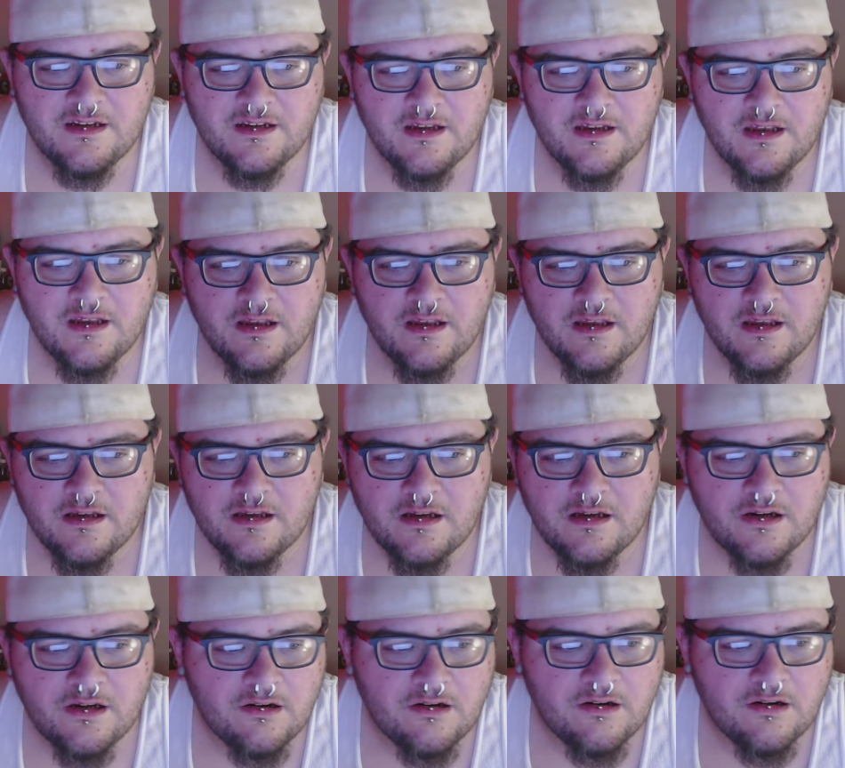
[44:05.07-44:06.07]

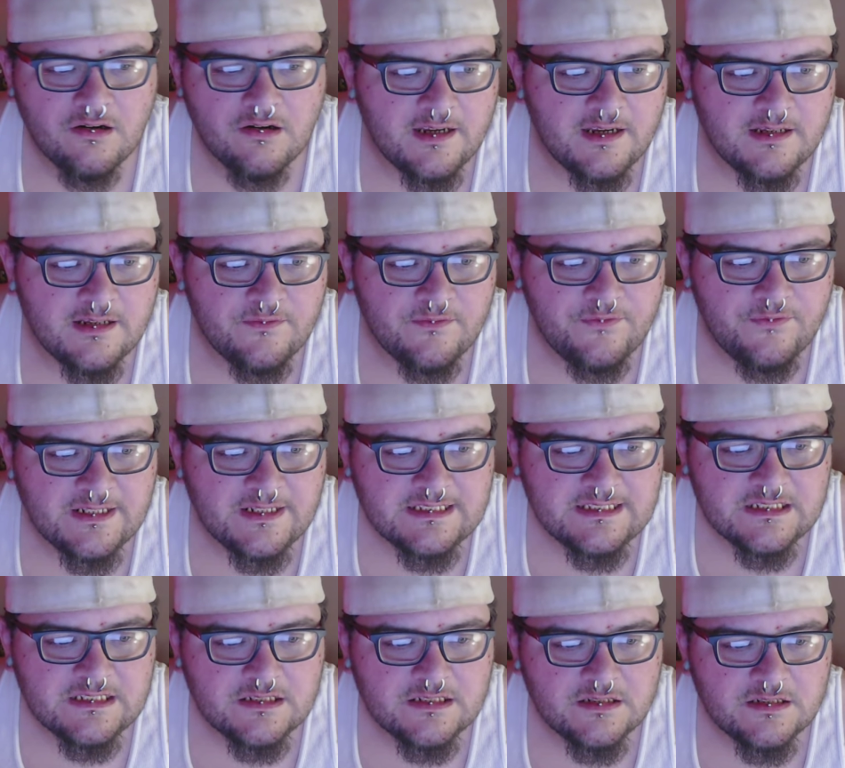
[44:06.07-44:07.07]
offensive.
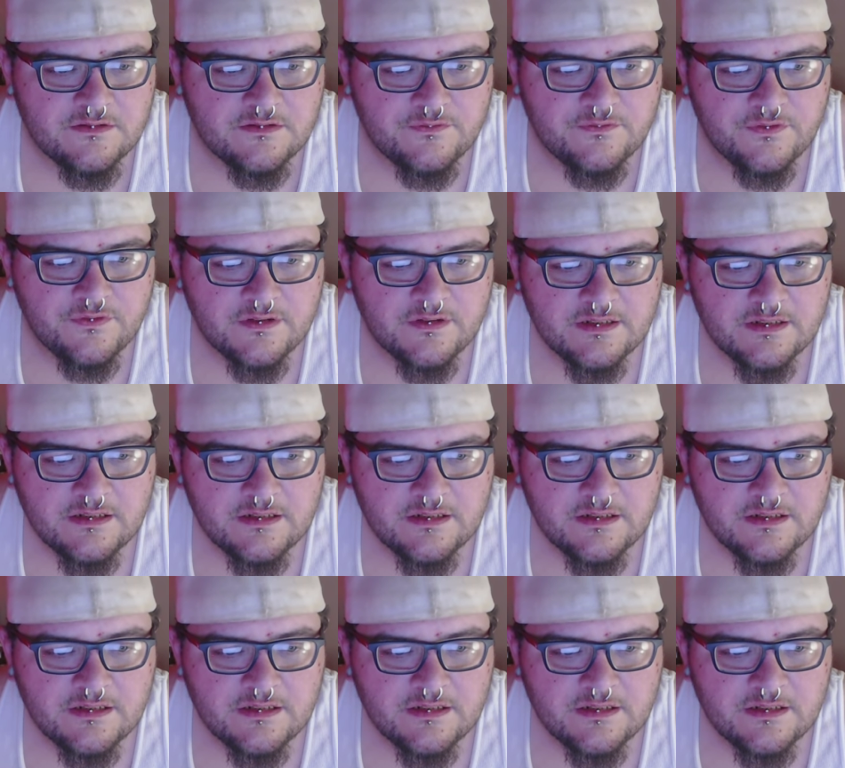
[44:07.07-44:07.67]
Used as an insulting,